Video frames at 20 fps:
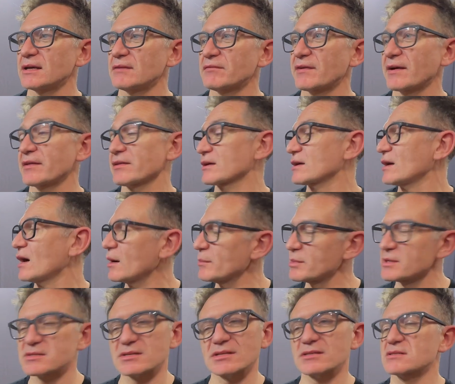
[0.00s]
In fact, the Cub
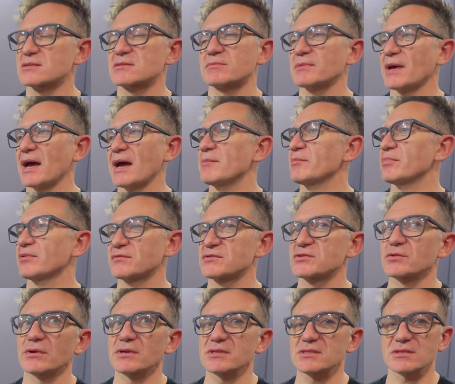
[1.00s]
is his amp of
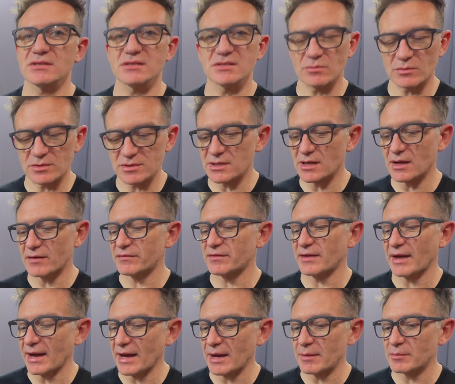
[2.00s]
choice. He's always loved
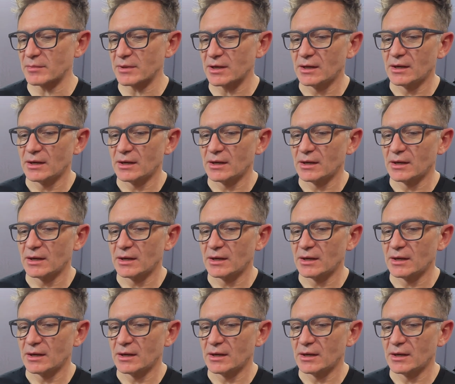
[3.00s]
that amp.